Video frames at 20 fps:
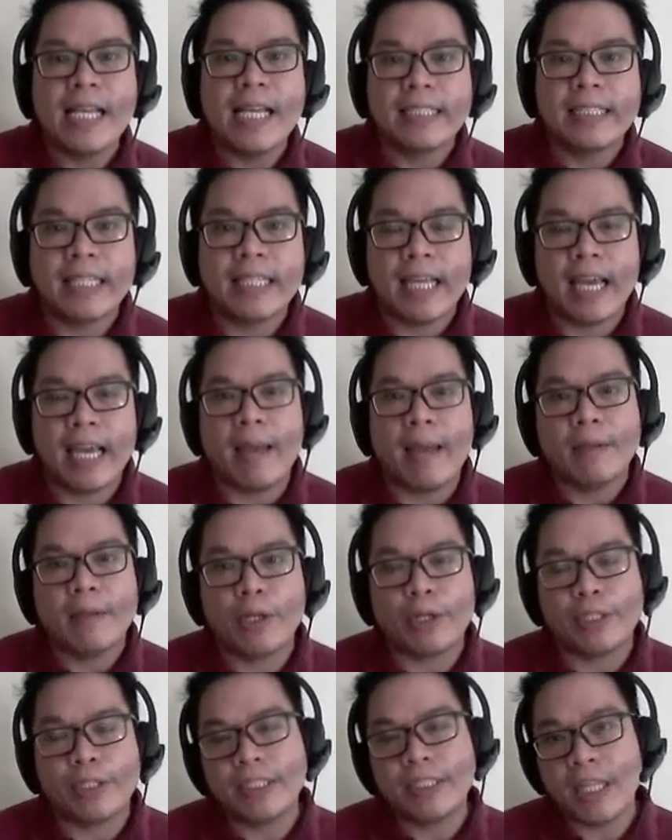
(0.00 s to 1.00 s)
sige,
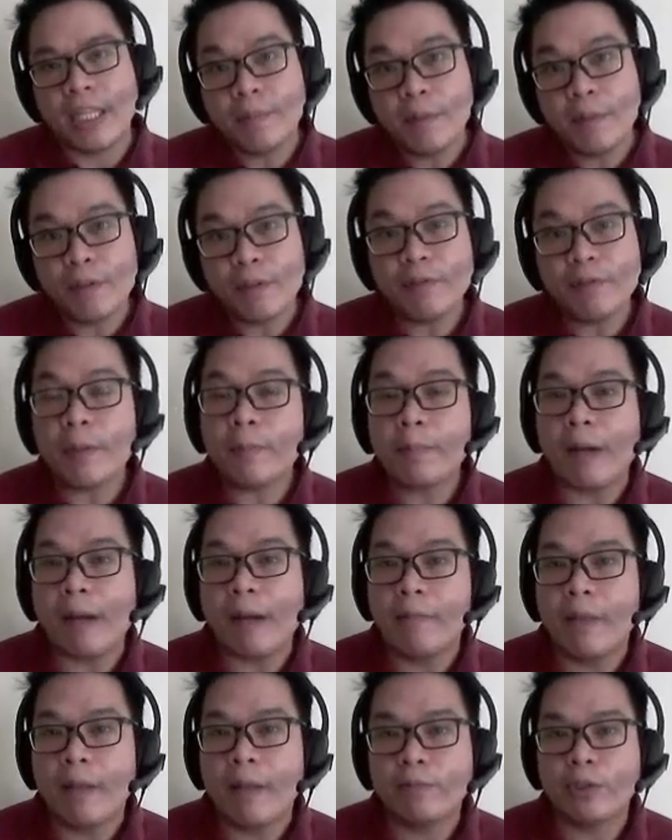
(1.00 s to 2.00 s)
your statement of the
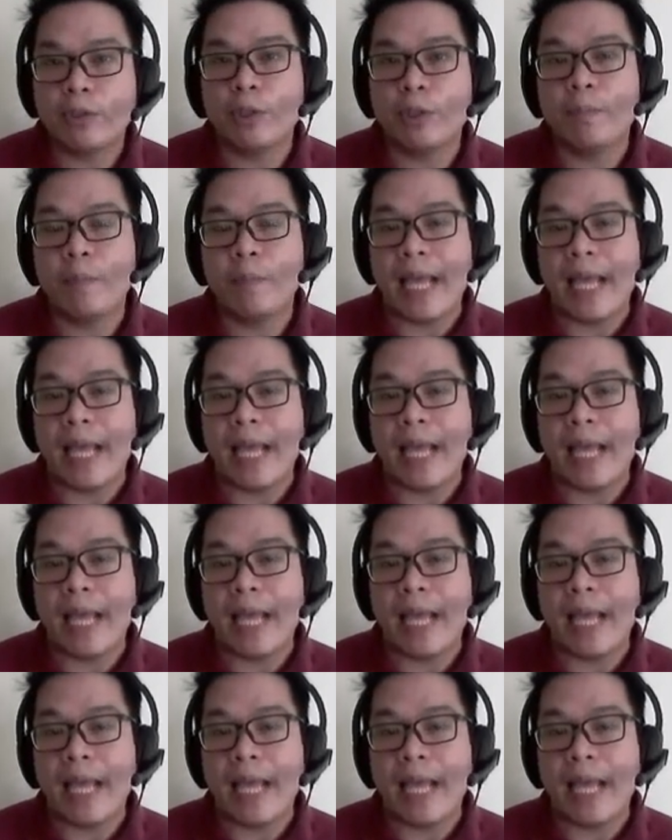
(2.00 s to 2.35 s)
problem should